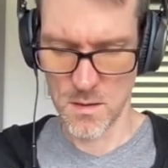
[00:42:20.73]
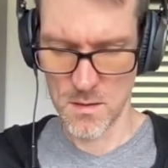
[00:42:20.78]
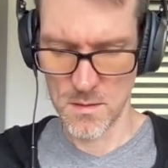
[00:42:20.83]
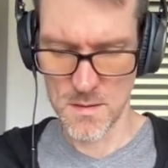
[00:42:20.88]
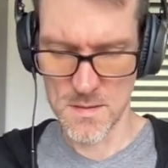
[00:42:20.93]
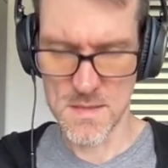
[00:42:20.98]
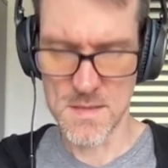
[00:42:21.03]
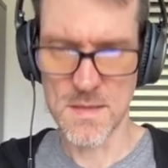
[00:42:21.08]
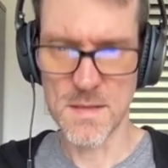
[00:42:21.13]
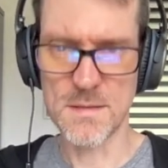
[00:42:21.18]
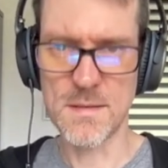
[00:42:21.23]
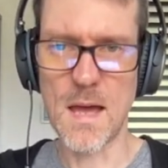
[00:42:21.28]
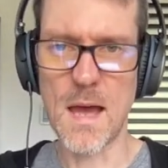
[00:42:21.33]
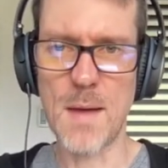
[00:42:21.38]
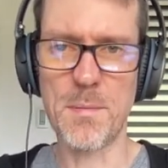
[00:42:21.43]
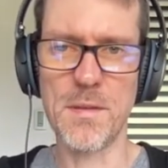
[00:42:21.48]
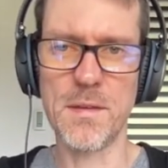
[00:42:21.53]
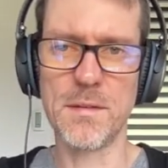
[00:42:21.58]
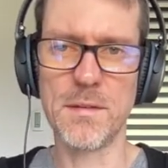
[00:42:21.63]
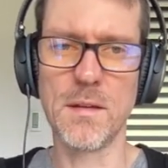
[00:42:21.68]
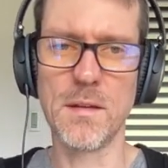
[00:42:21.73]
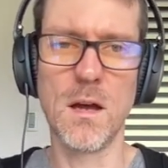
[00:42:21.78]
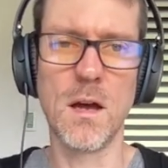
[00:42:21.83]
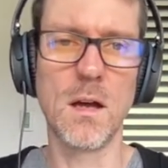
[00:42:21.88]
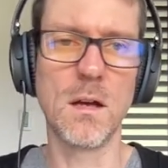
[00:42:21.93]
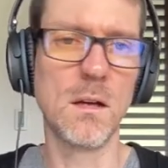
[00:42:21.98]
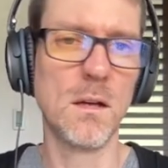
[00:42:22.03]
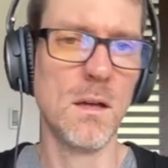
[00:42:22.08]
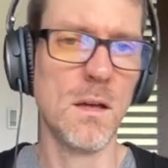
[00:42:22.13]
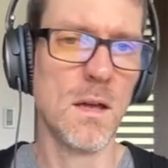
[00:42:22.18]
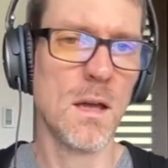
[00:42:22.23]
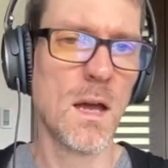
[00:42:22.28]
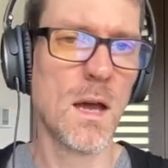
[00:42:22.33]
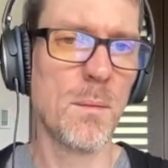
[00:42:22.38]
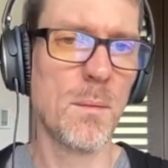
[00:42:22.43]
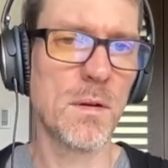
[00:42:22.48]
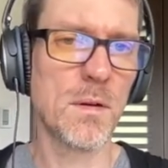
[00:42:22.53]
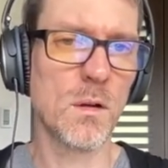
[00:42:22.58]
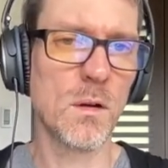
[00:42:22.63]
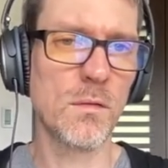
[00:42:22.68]
This is the top of the song.
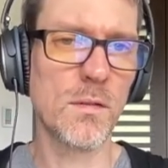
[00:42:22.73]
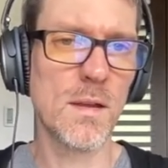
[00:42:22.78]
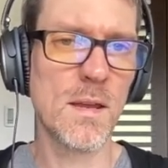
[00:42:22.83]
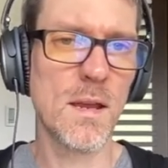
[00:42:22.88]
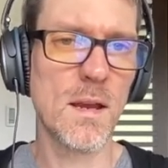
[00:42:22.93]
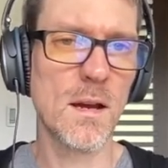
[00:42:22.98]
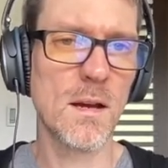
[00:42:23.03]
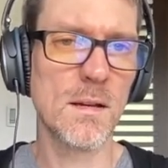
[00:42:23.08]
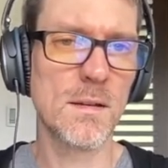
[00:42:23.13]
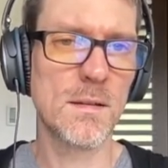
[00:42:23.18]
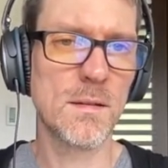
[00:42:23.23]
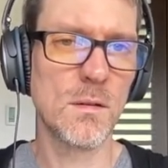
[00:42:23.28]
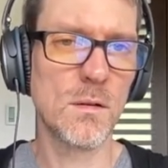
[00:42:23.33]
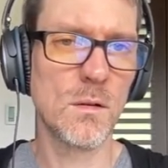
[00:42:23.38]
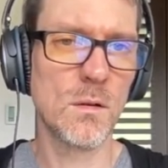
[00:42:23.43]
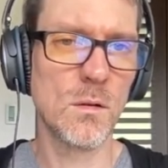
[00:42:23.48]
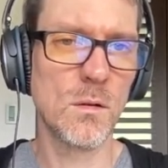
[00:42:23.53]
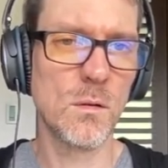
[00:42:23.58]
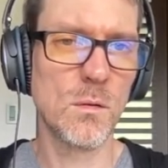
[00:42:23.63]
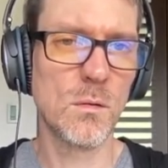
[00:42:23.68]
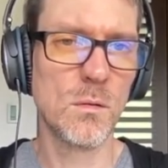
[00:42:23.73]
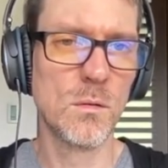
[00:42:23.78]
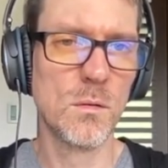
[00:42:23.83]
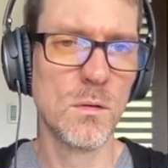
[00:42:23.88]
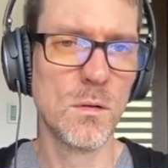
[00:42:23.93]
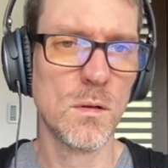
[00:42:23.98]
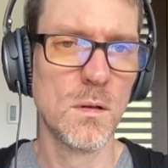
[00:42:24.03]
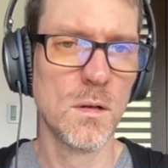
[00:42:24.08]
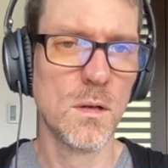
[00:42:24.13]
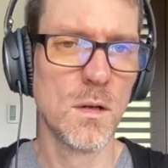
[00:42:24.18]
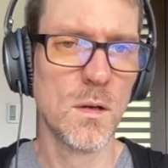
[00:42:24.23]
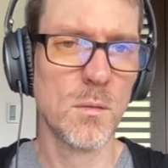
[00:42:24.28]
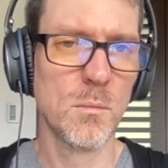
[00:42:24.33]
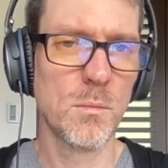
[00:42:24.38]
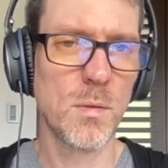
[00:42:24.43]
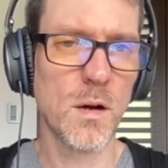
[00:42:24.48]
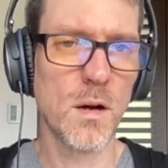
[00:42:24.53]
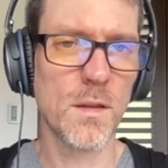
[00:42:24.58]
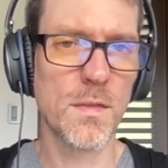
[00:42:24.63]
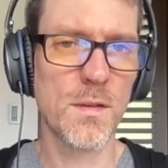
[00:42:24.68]
I'm going to go over here to
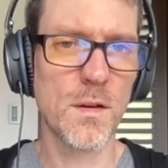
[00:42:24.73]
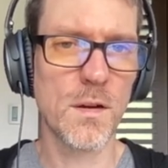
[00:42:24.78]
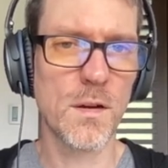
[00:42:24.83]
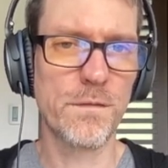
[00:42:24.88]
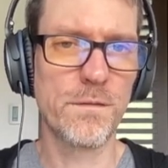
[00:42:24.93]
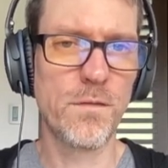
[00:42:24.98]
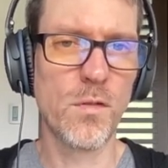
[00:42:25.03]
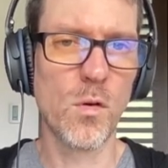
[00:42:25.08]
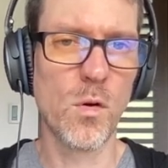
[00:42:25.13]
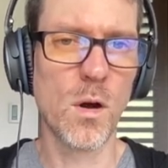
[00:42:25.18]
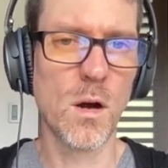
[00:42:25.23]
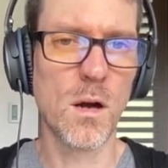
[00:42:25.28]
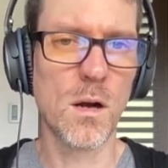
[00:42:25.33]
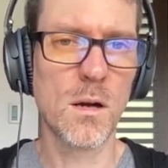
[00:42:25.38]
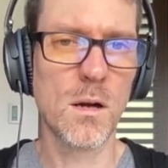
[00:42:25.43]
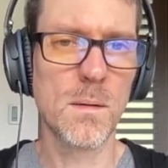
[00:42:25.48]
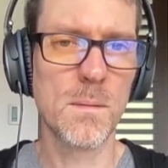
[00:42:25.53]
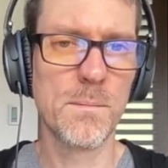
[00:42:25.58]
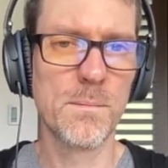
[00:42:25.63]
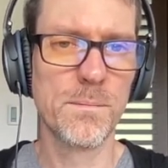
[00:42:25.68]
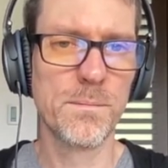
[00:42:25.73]
bar 34.